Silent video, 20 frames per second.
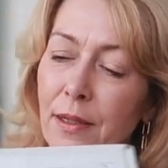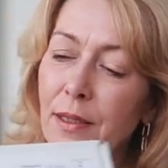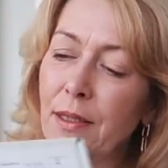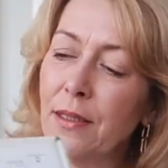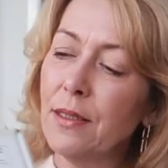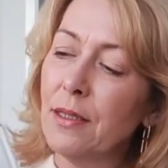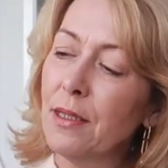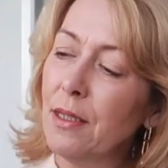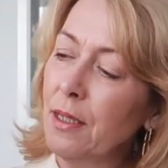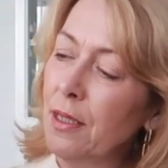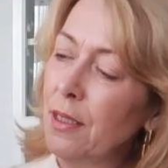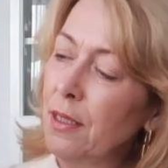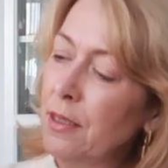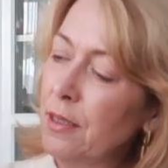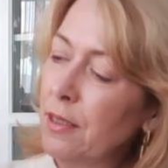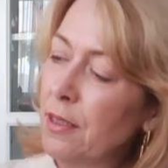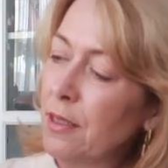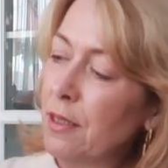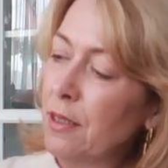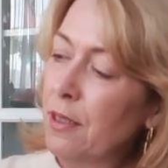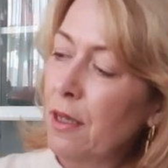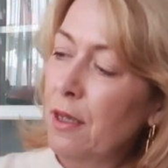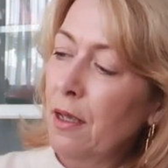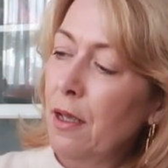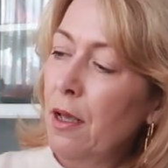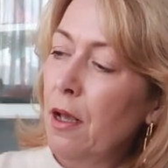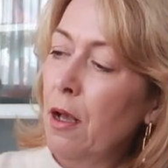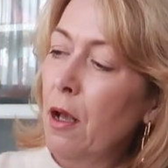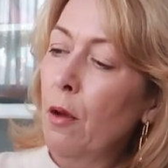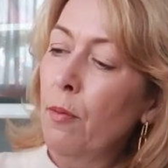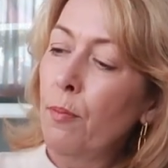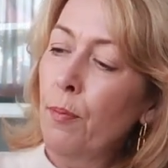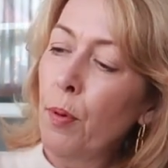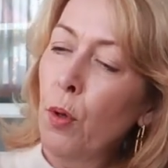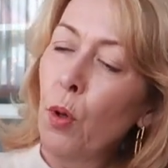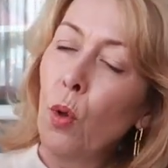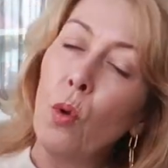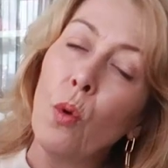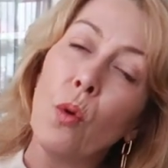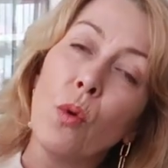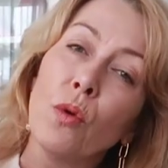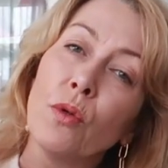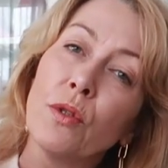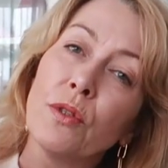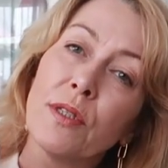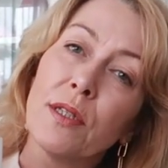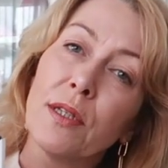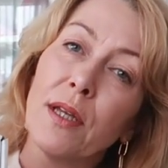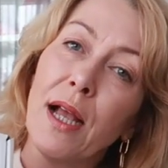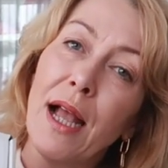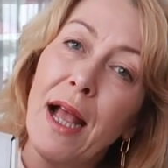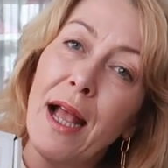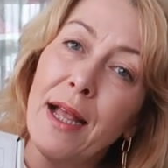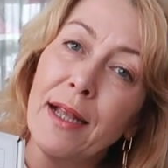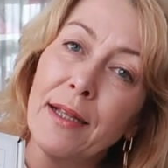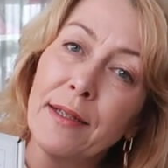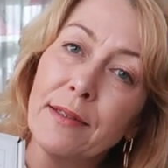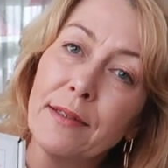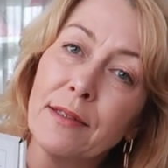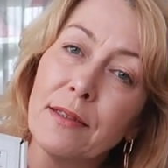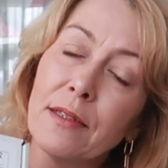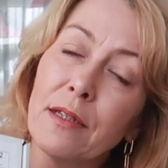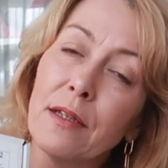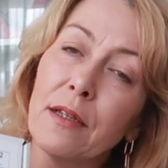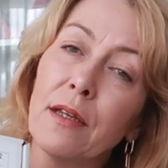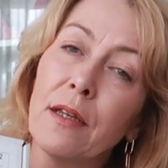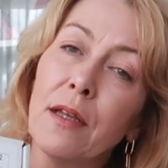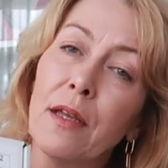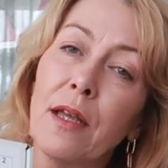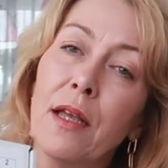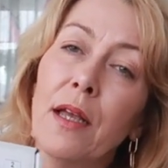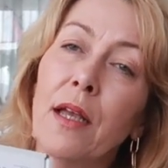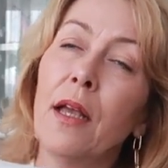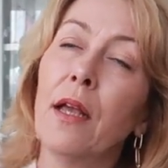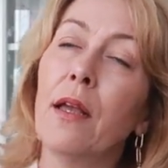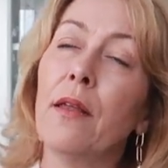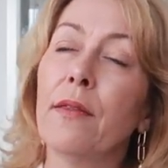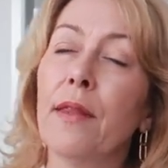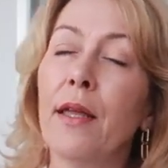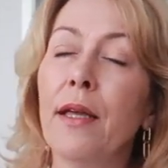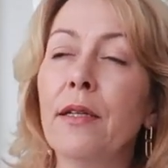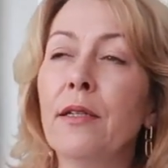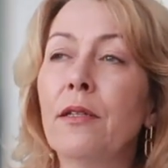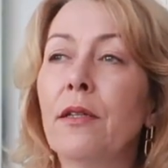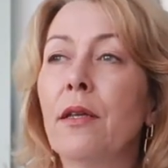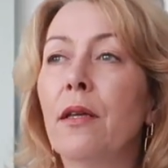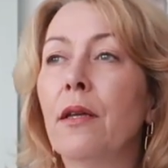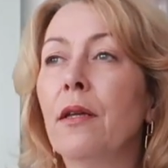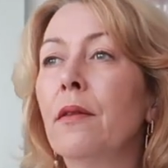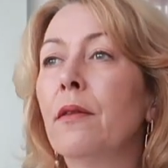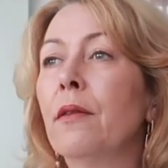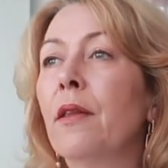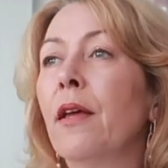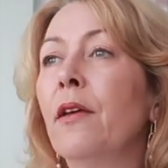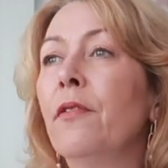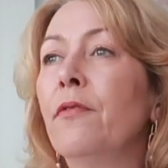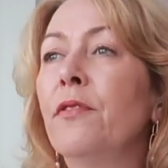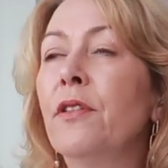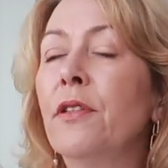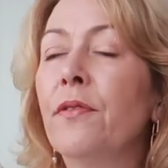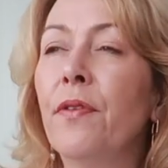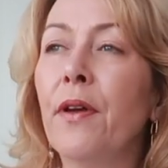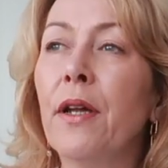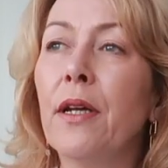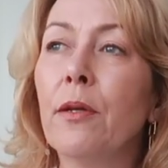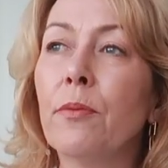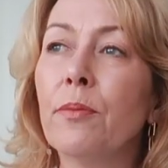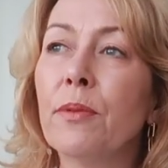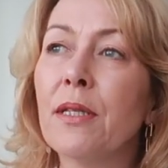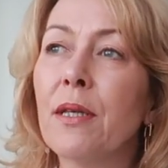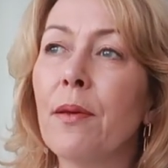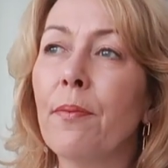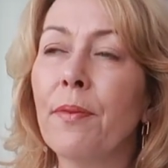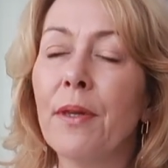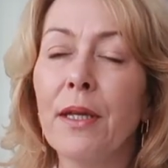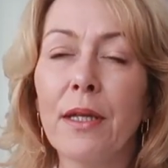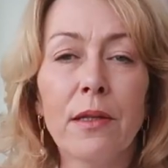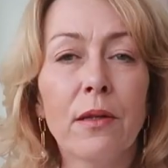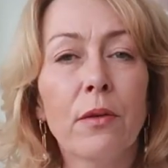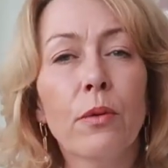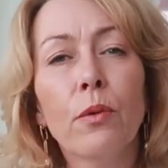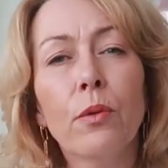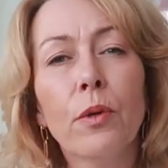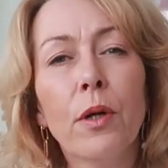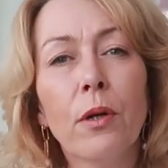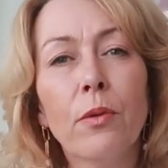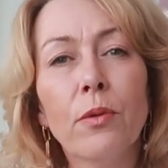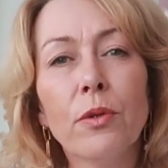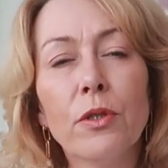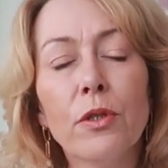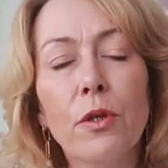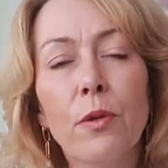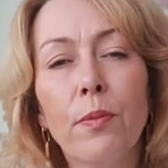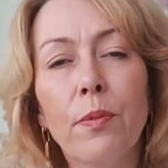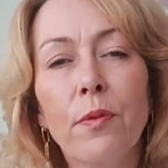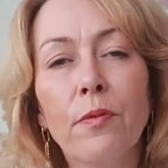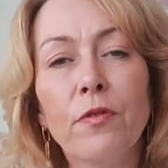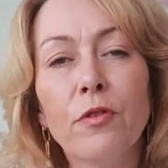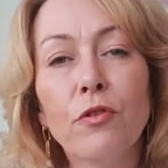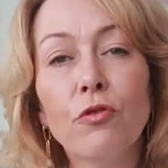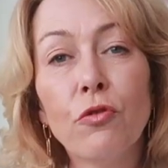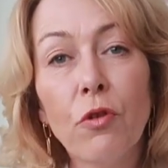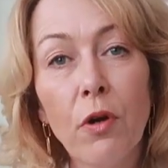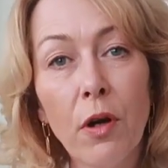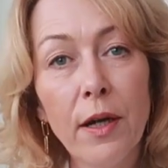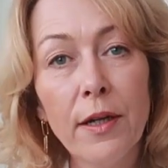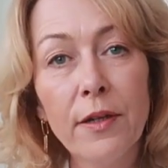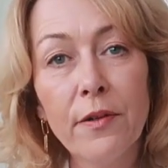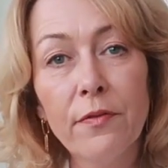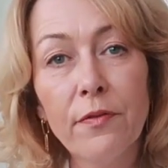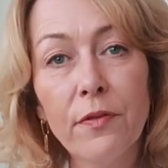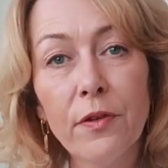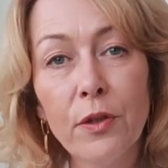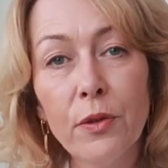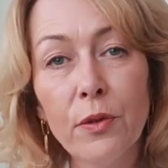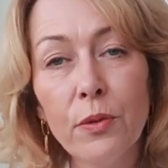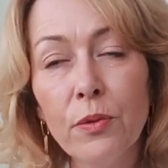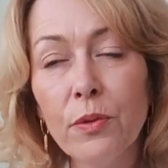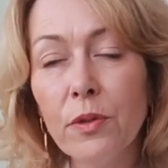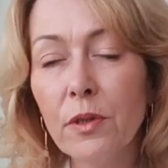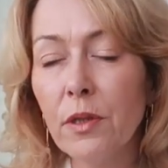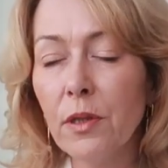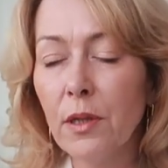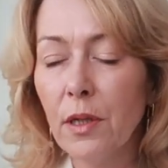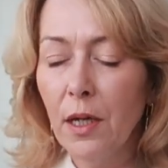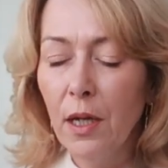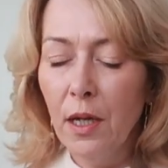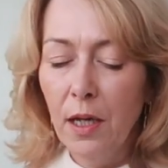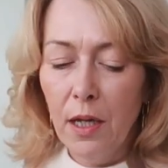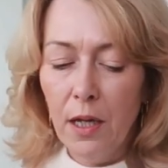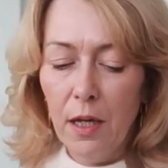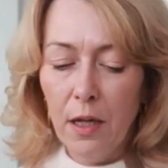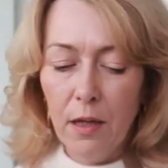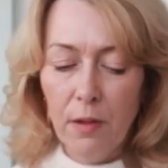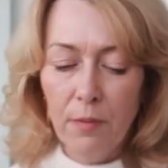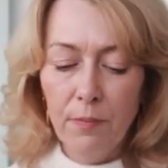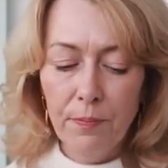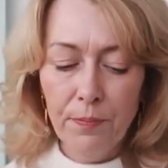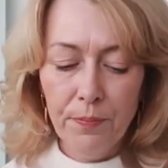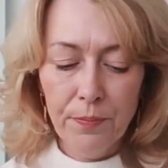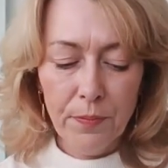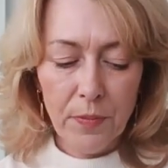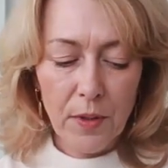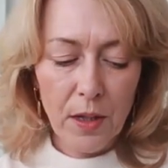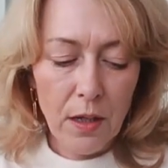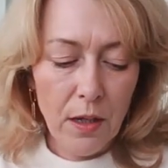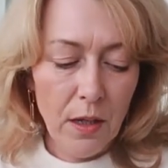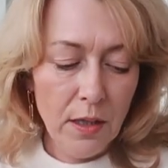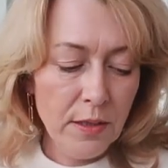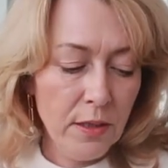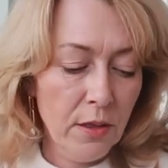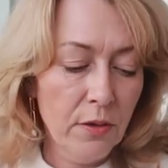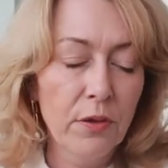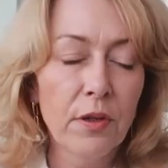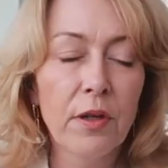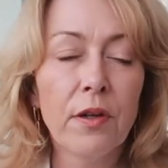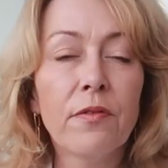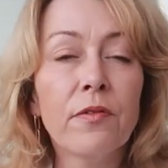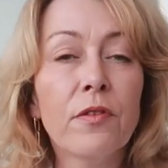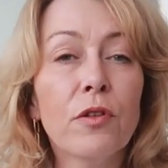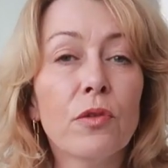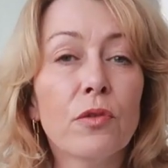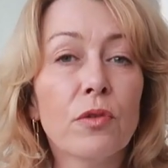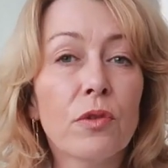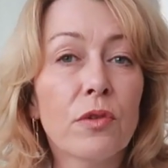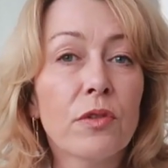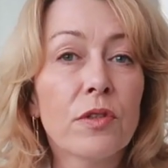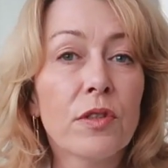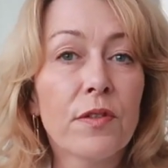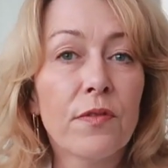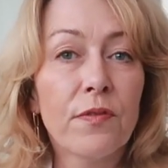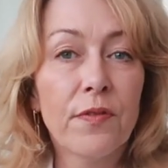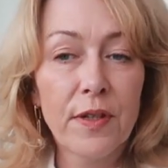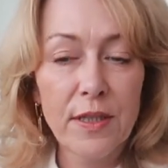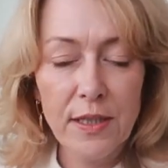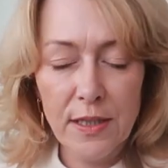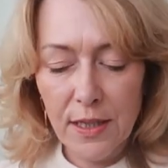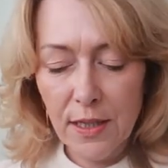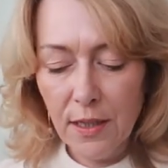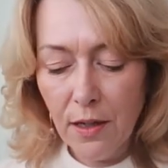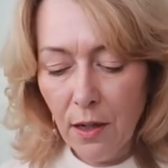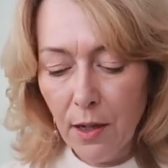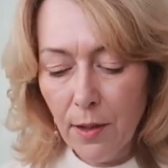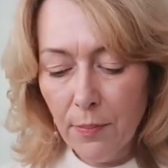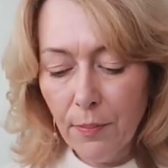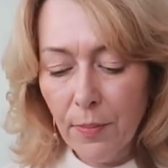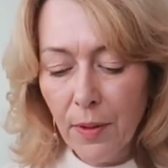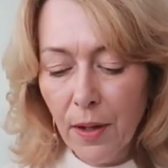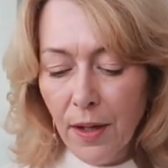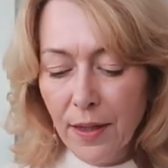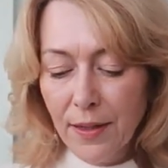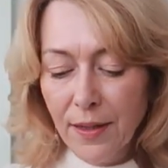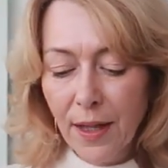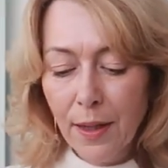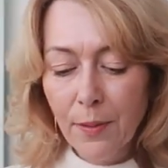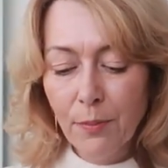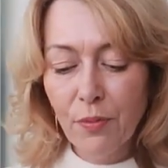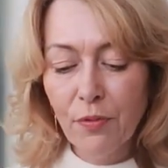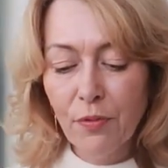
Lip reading: This is Applause, and they've developed something that will go on top of a dried food. I don't know if your dogs are fussy like mine, they